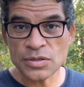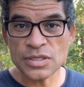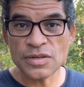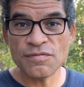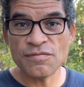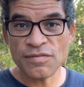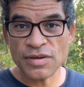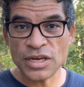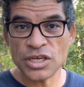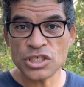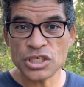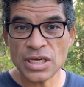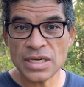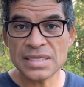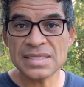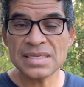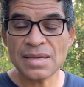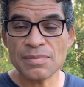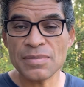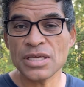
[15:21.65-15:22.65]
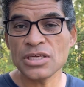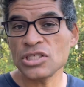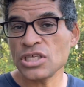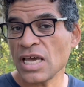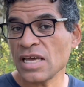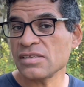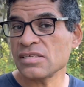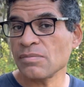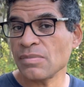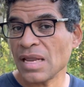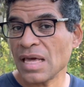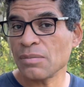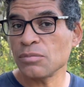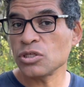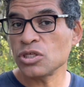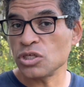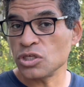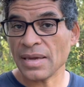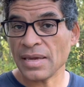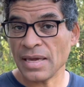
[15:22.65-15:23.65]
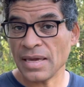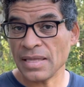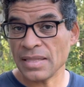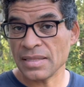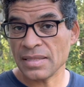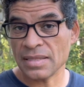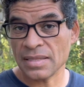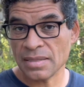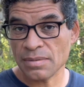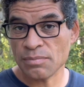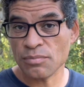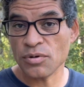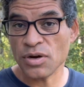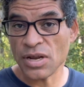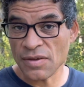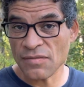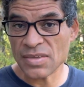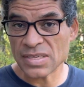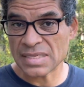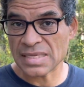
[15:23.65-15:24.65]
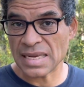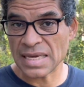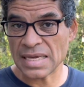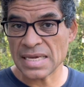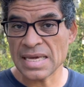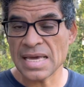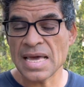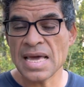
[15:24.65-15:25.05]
to finishing something she hasn't been able to do in previously,